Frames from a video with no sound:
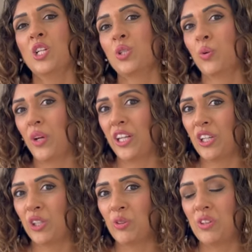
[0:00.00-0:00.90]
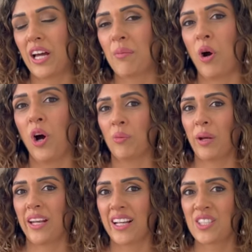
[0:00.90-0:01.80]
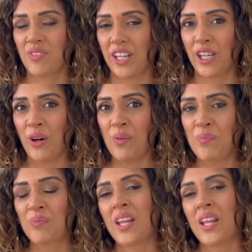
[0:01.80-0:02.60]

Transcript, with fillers: to include them on my next video.